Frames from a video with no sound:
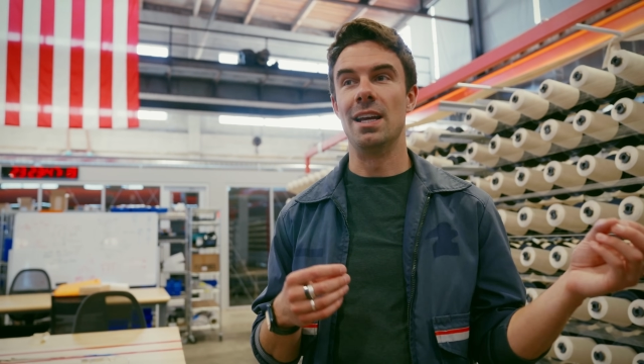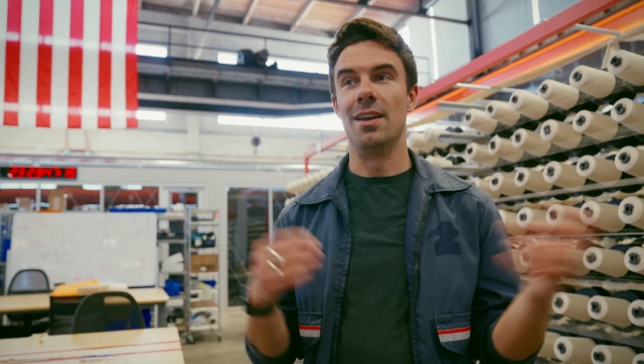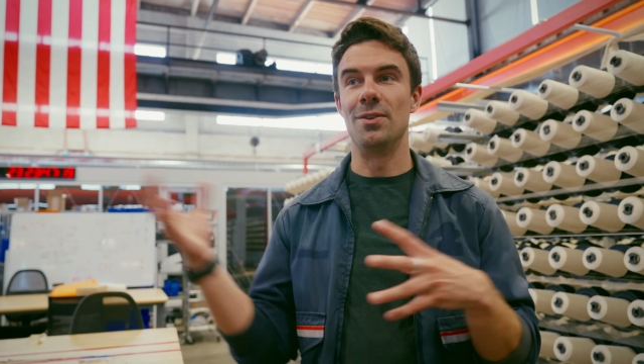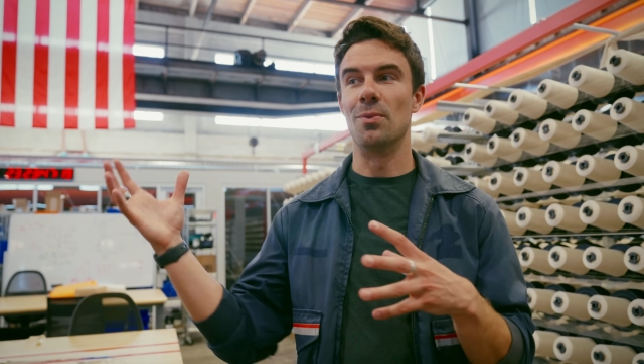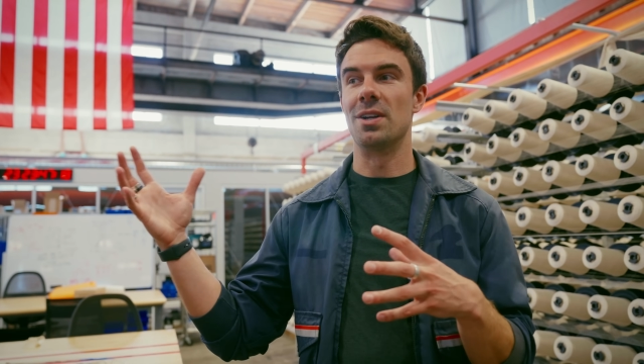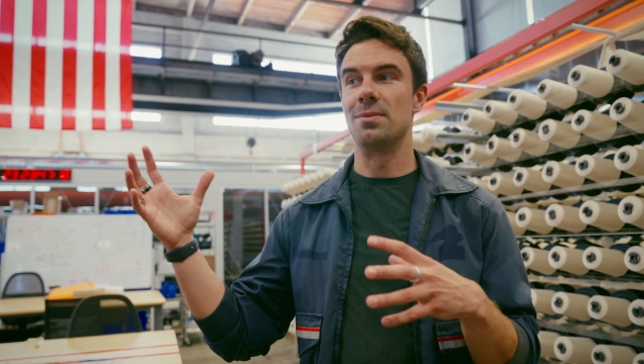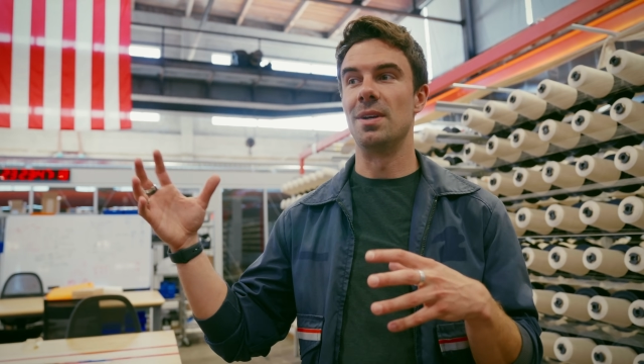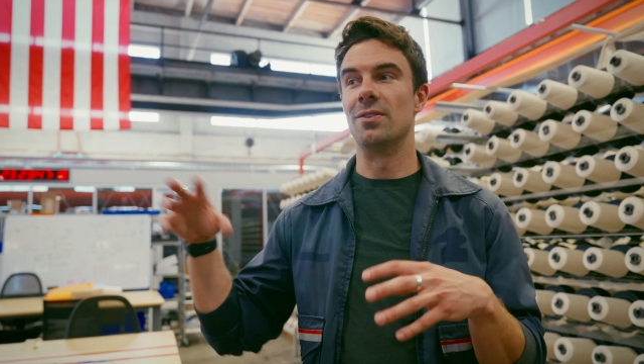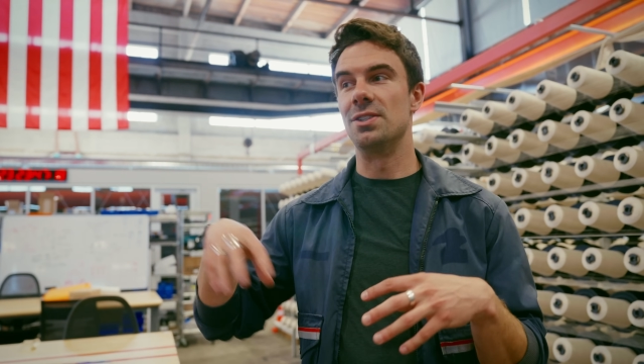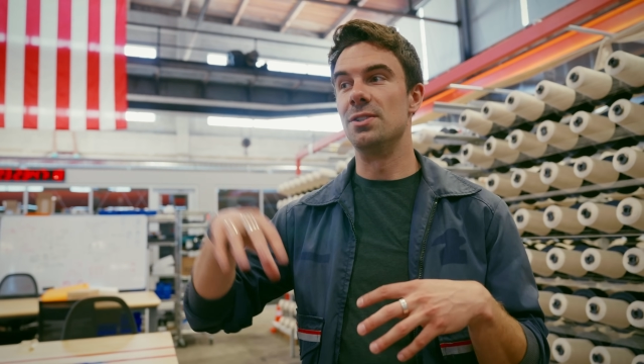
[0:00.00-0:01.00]
if you want to
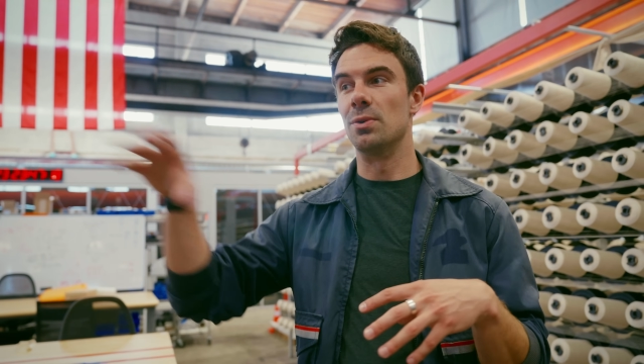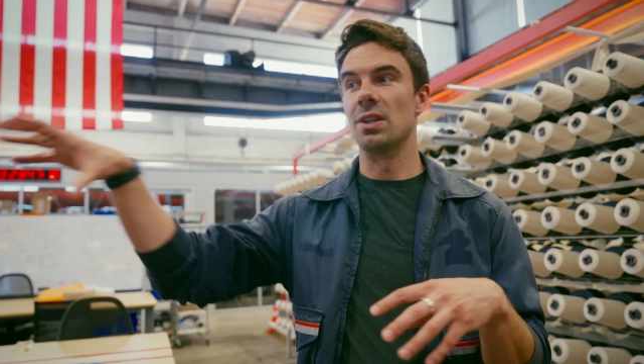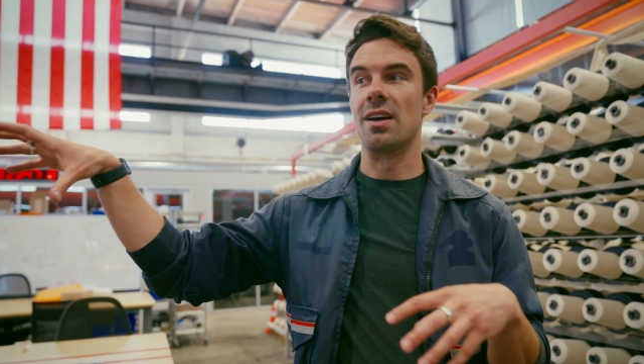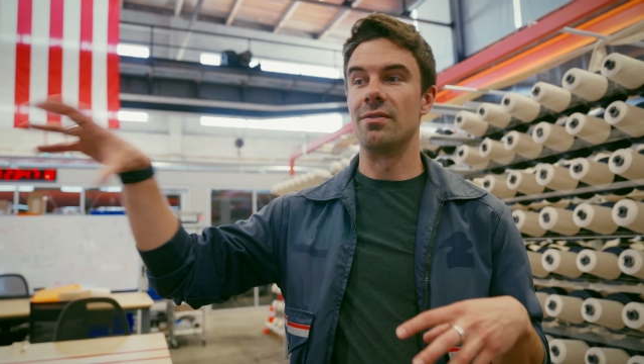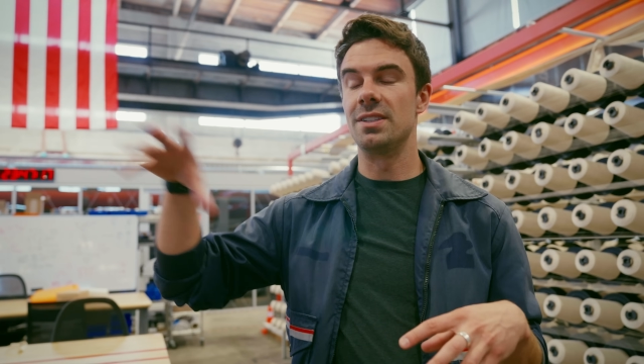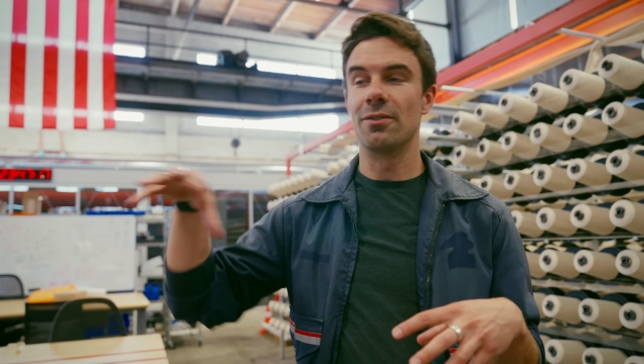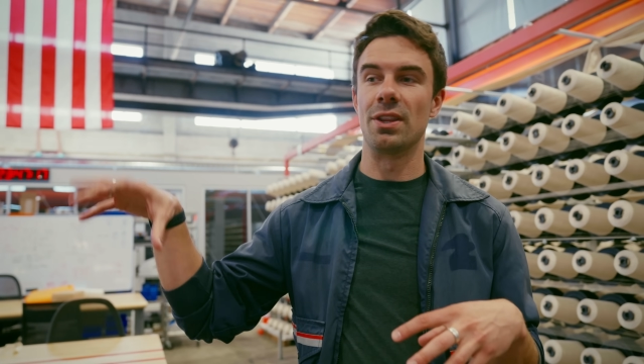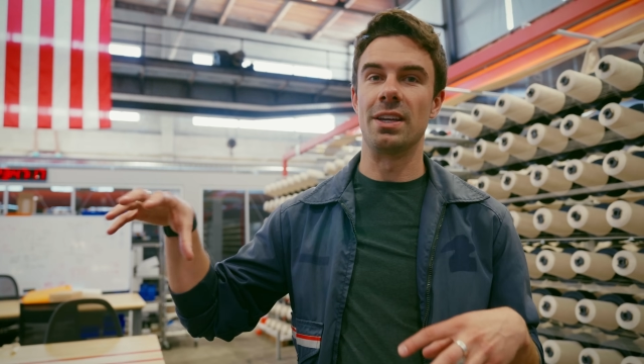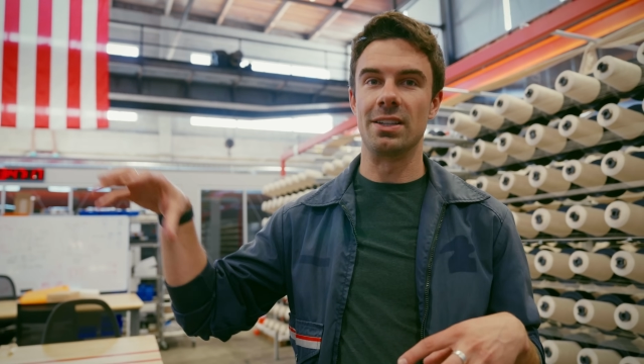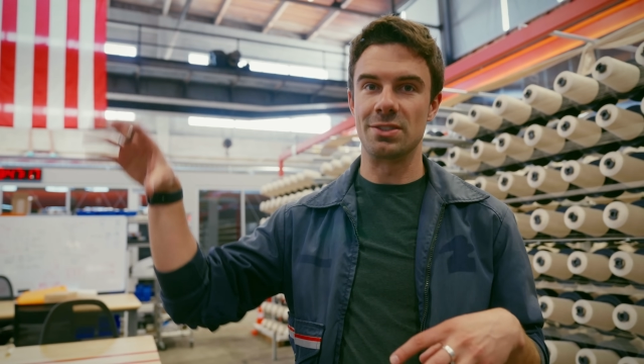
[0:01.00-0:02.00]
be able to do a lot of
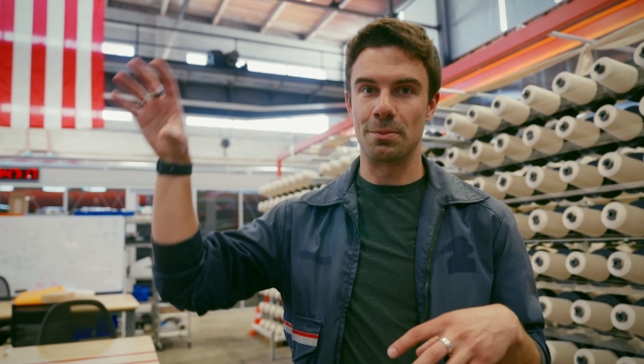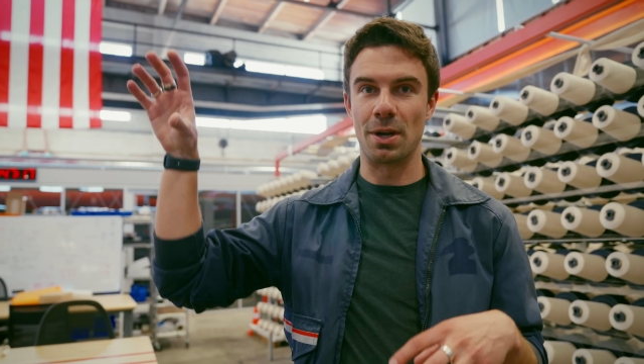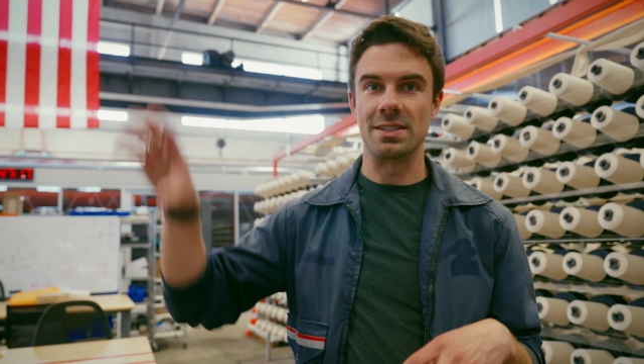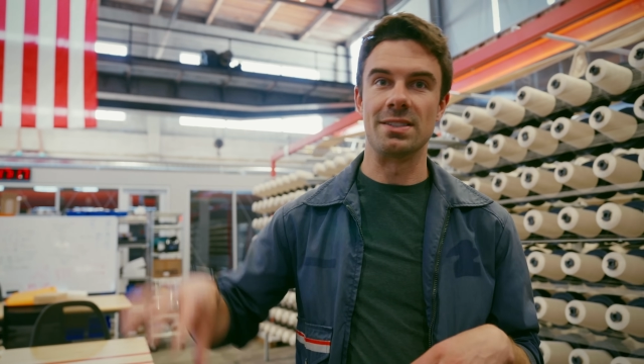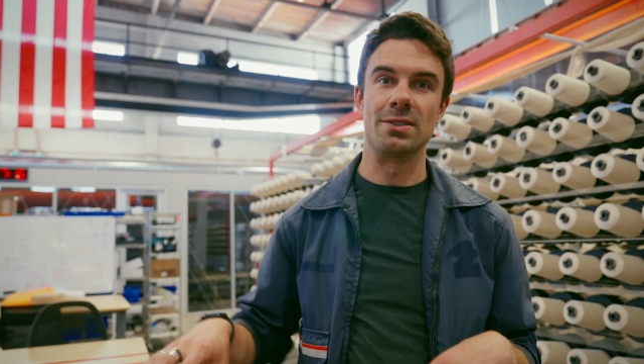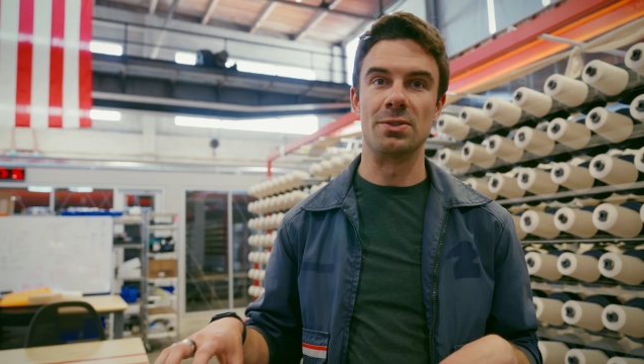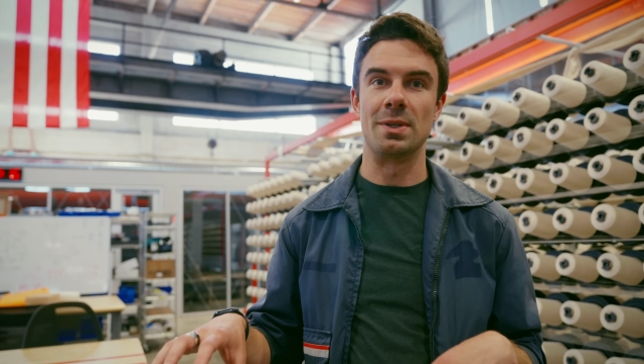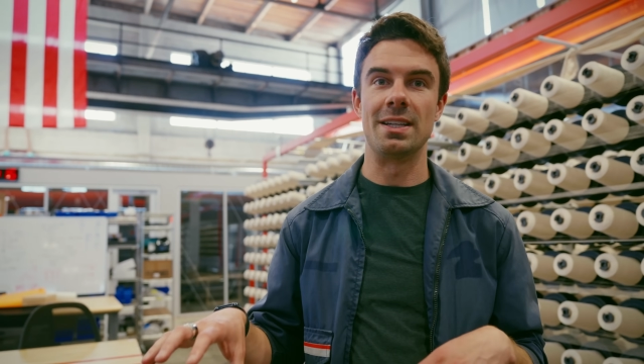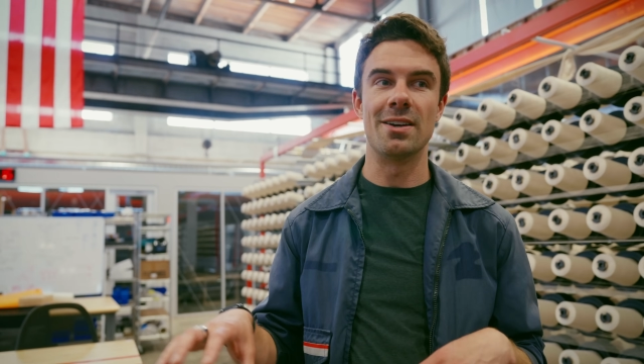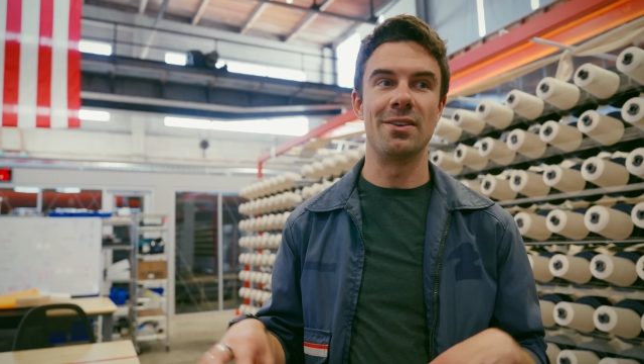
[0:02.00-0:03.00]
different things, your process slows
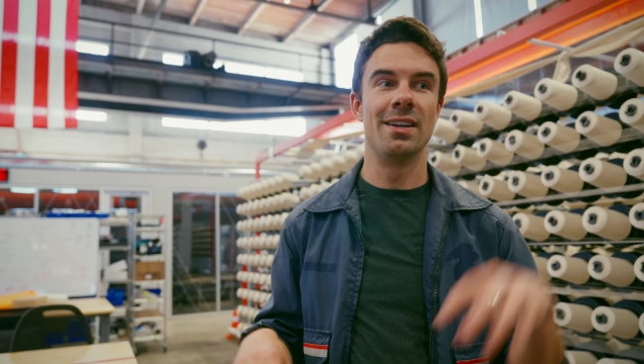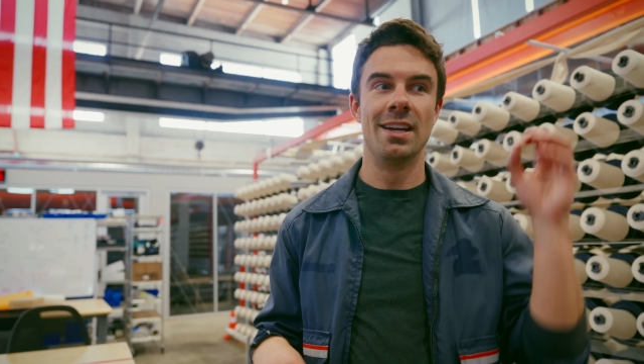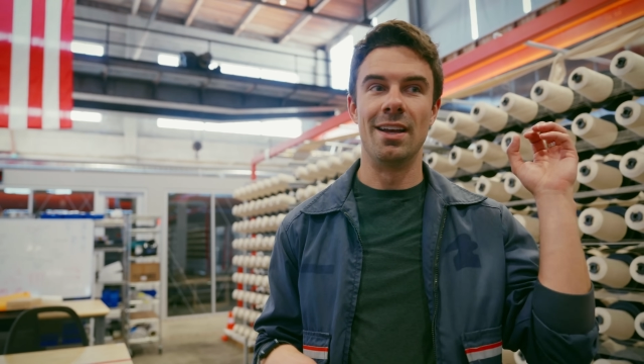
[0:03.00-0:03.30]
way down.